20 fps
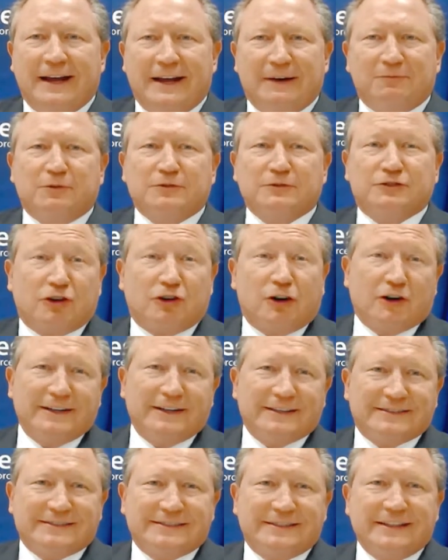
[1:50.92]
It will strongly
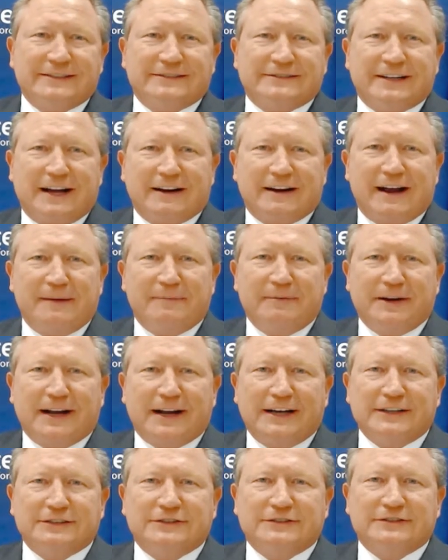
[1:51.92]
assist our neighbouring
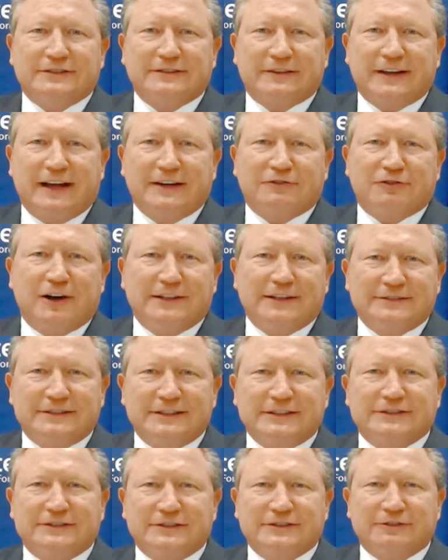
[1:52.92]
nations as they
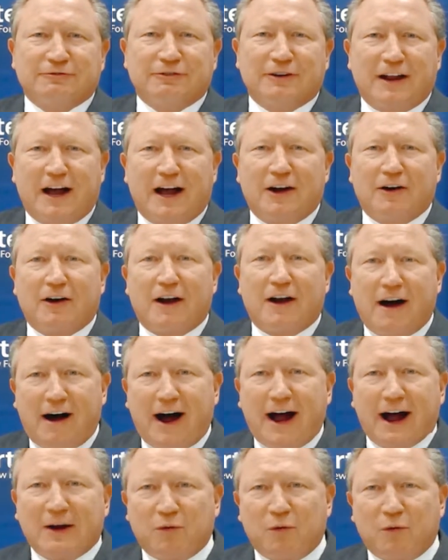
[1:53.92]
transition to rely on
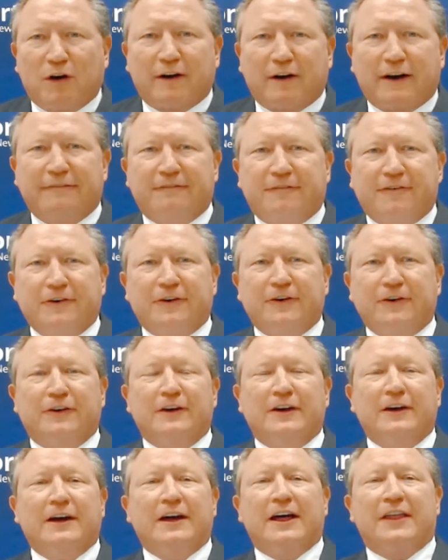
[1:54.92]
high-quality food
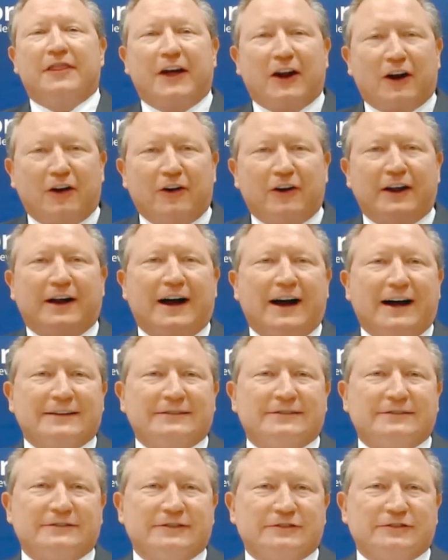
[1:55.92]
that only
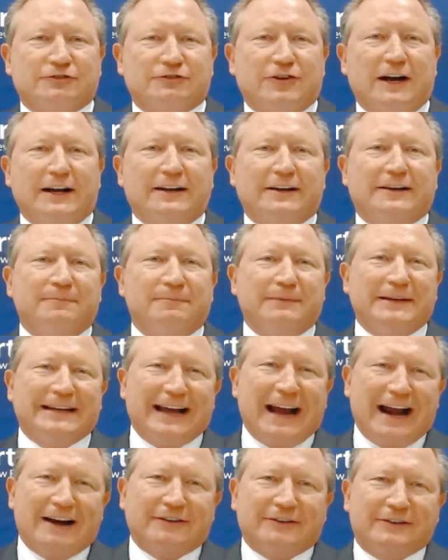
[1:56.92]
us as Australia can be
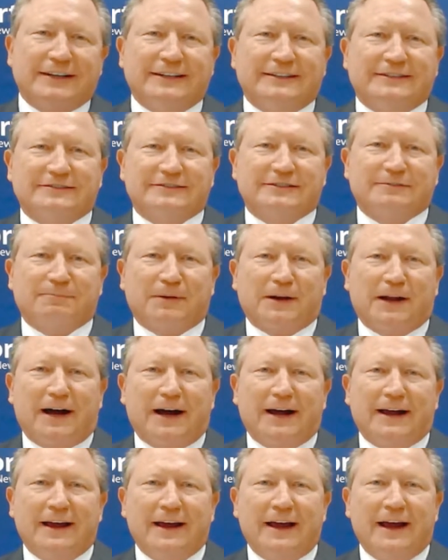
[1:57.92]
guaranteed to
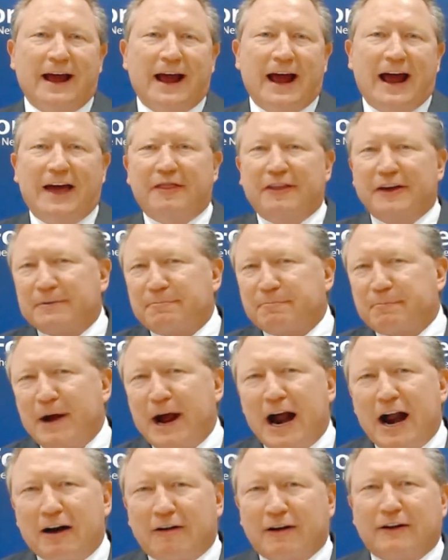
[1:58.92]
supply. And there are
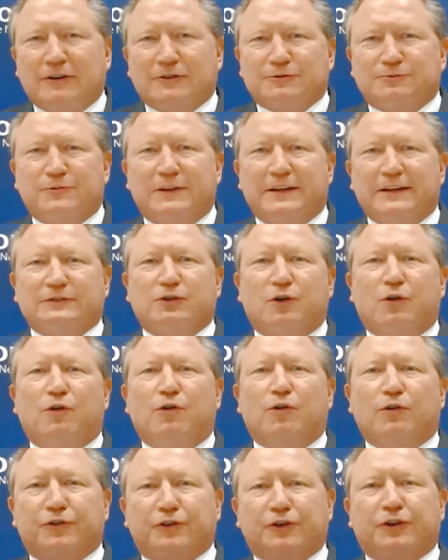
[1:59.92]
parallels with this
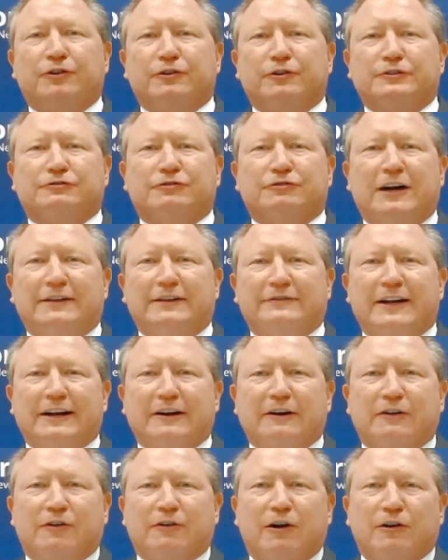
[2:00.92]
all through Australia's
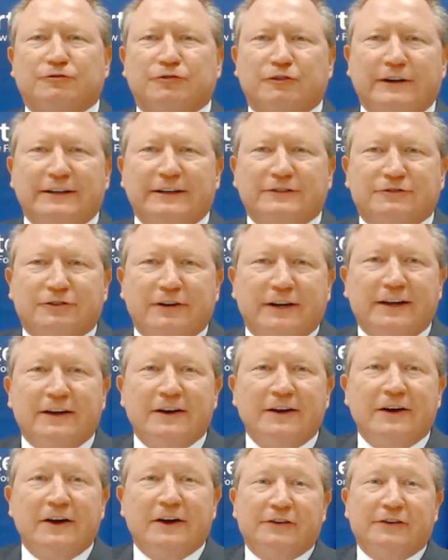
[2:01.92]
agricultural industry
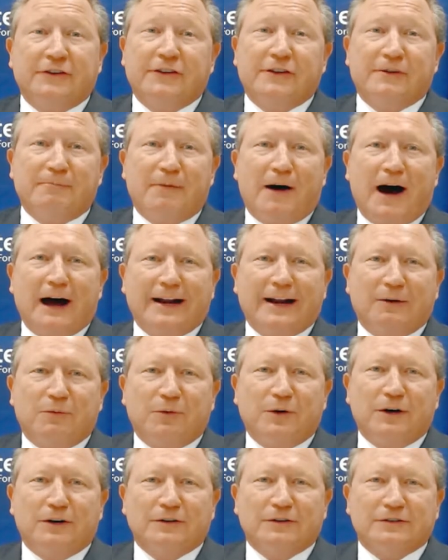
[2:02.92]
to the mining
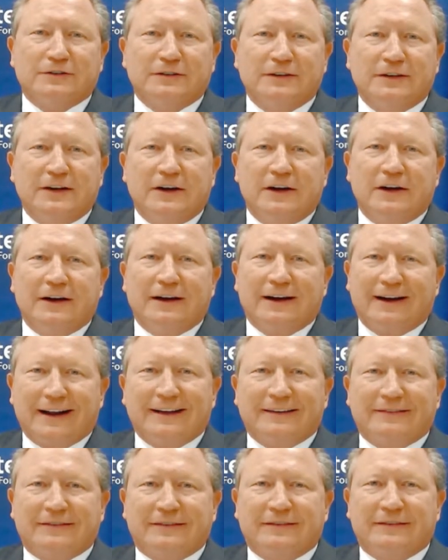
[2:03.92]
world
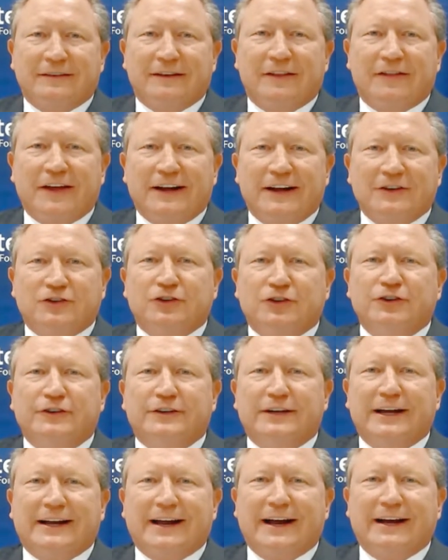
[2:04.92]
less than two
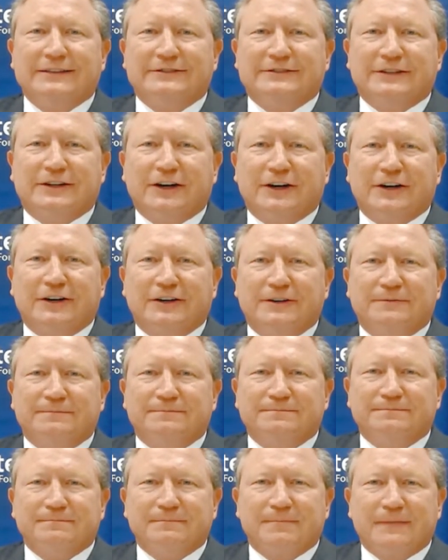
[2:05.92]
decades ago.
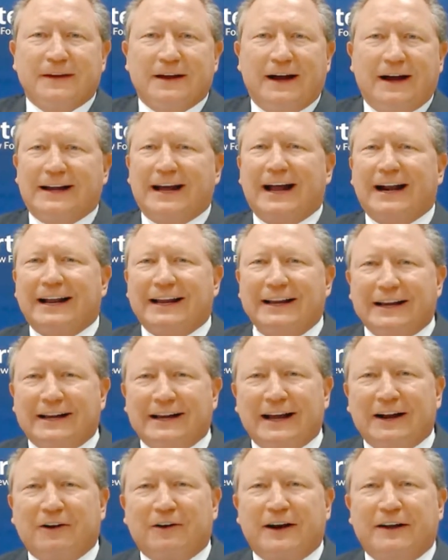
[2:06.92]
I
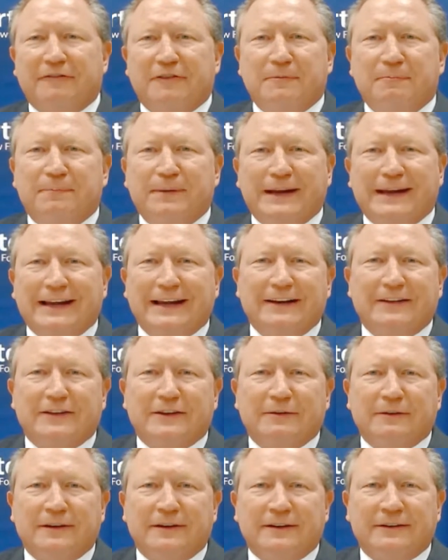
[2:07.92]
cannot even begin
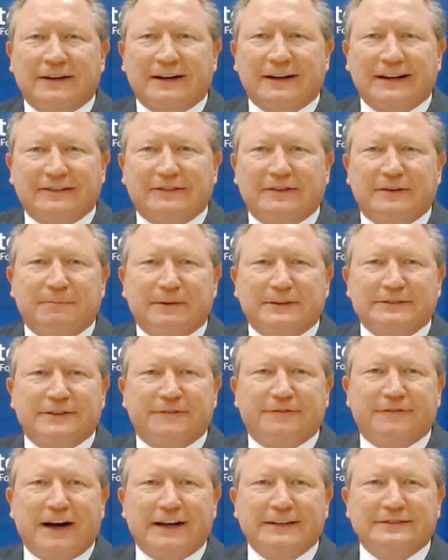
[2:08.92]
to list them, but
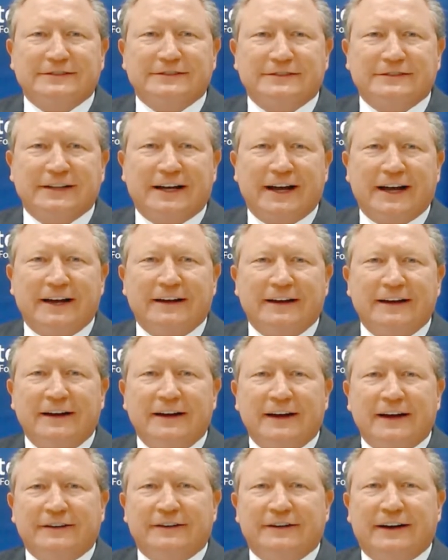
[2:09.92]
suffice to say,
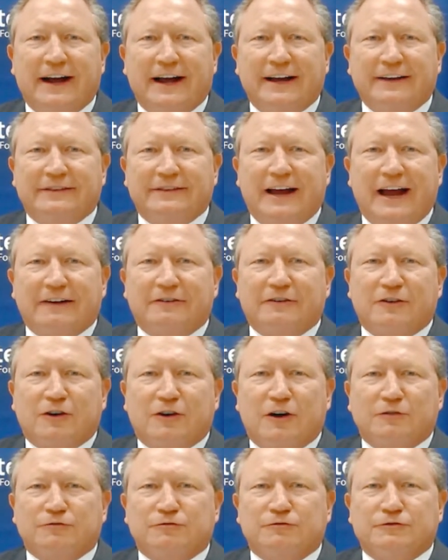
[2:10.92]
today's
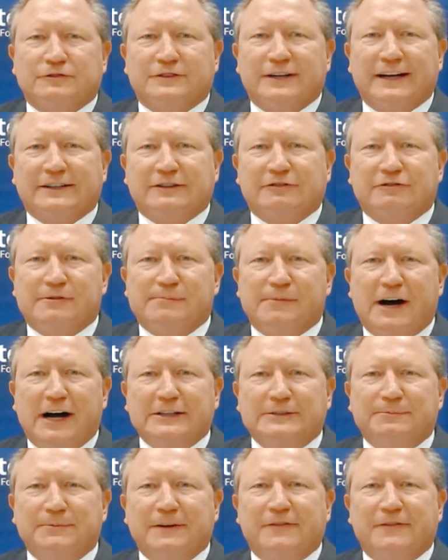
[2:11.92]
agricultural sector
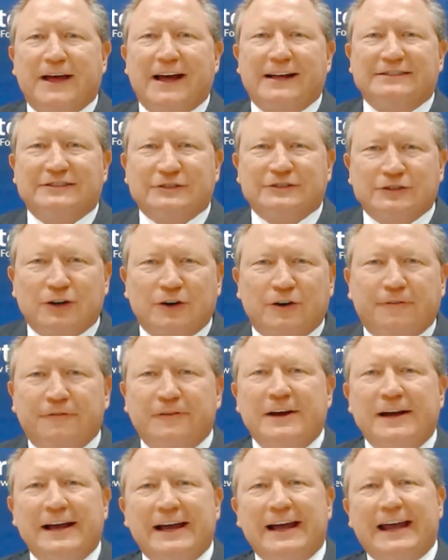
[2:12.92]
reminds me of that
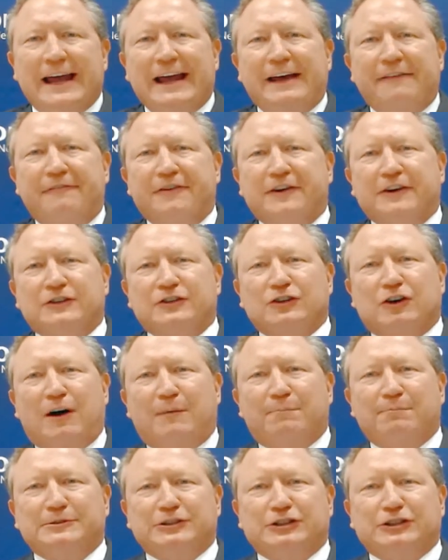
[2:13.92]
self-evident
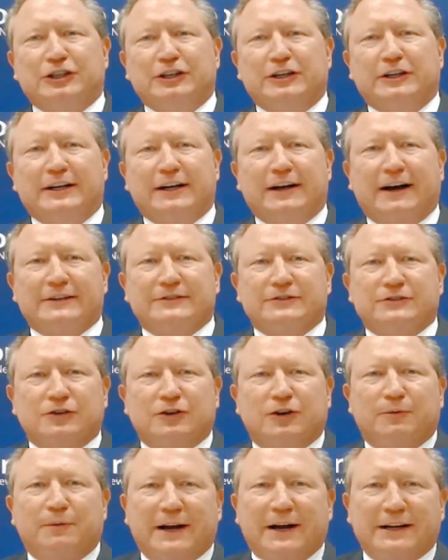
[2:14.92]
opportunity I
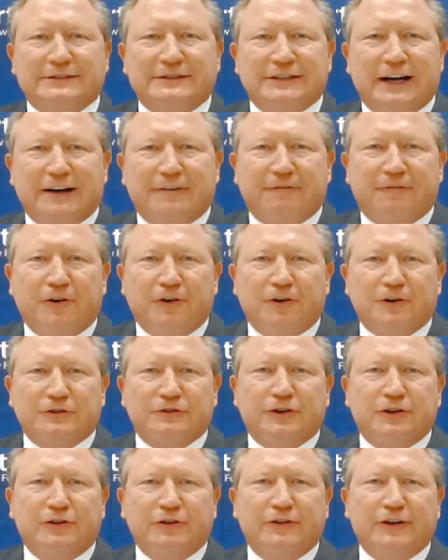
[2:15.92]
saw when I started
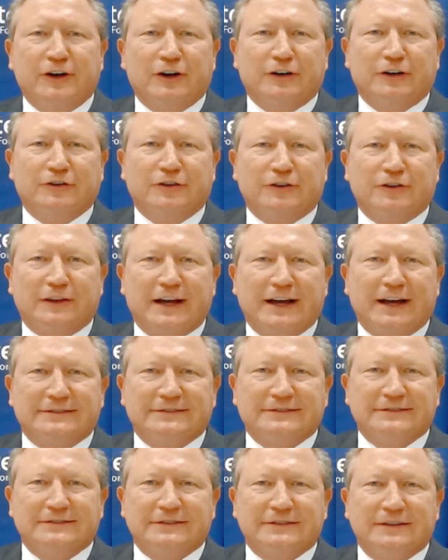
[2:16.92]
Fortescue in the early
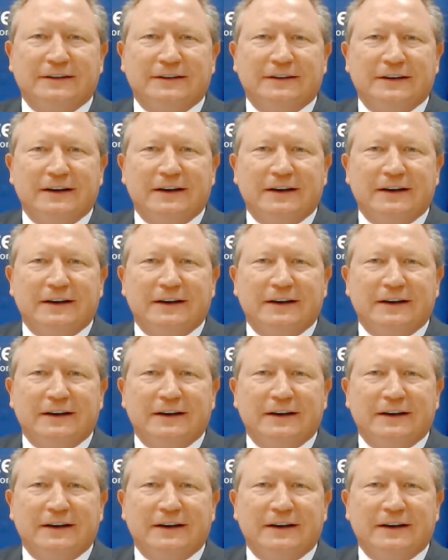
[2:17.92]
2000s.